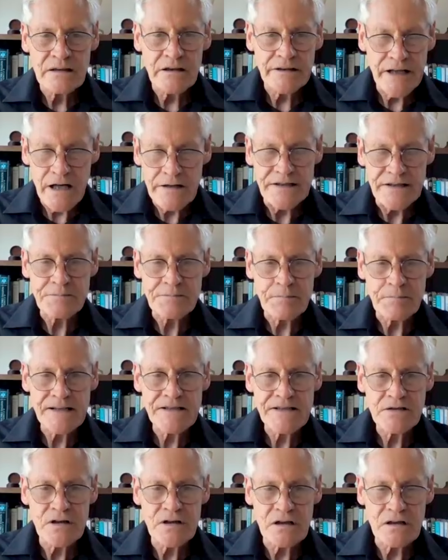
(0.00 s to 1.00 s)
And I know this
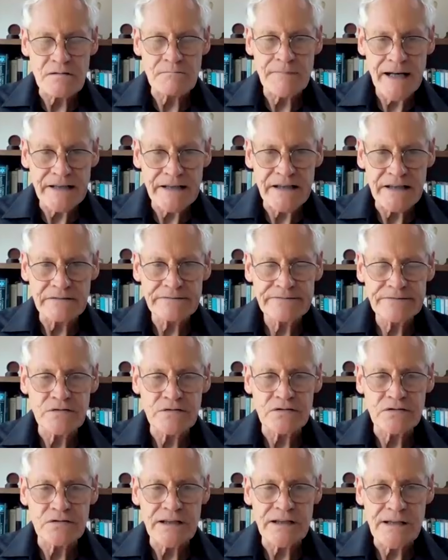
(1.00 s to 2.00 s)
makes a lot of money
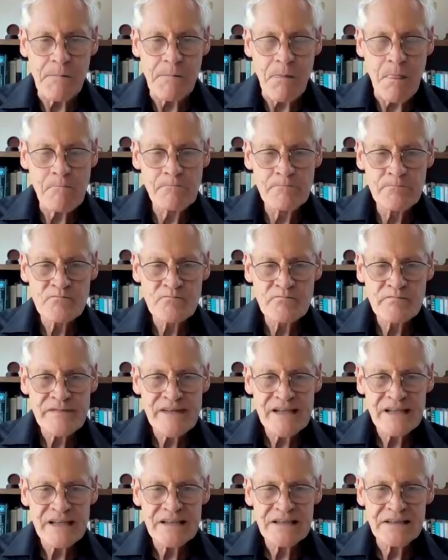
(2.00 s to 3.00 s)
for,
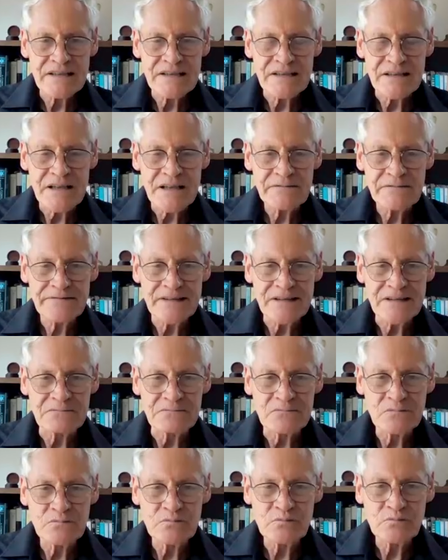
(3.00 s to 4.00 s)

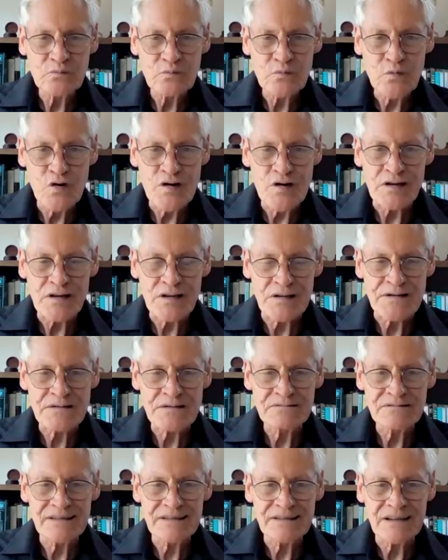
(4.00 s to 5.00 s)
for water
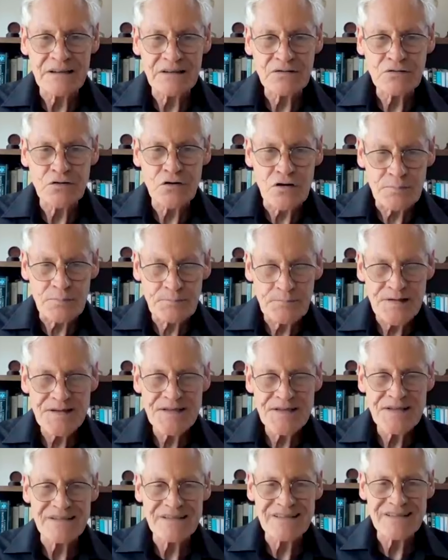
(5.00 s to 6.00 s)

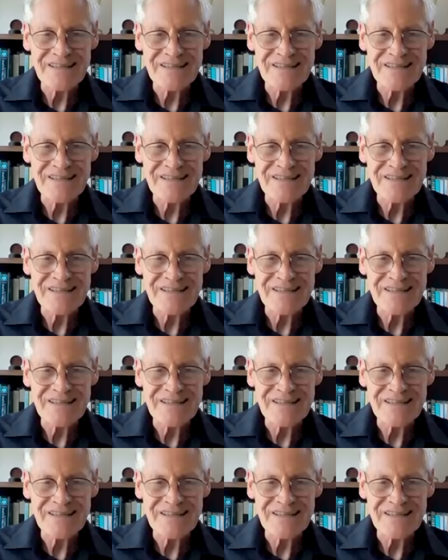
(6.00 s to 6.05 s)
corporates